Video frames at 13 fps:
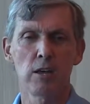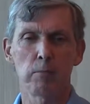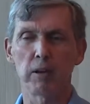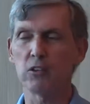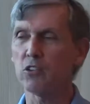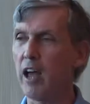
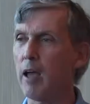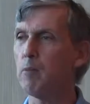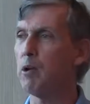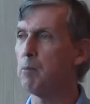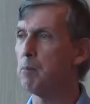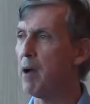But as
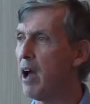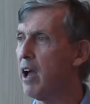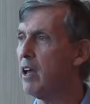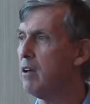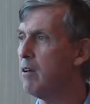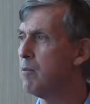time went
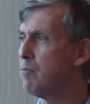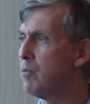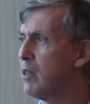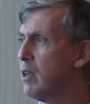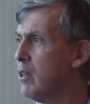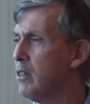by,
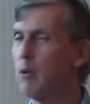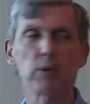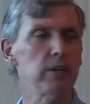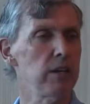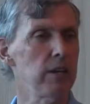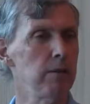they
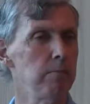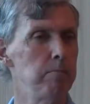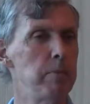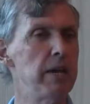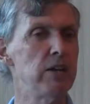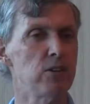were
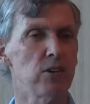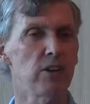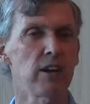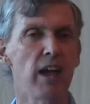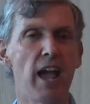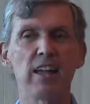getting
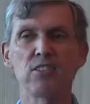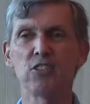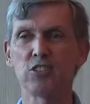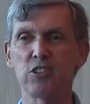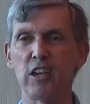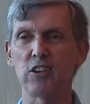bigger and
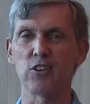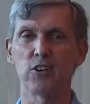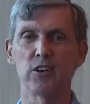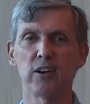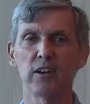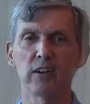
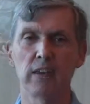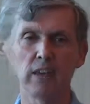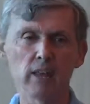sicker,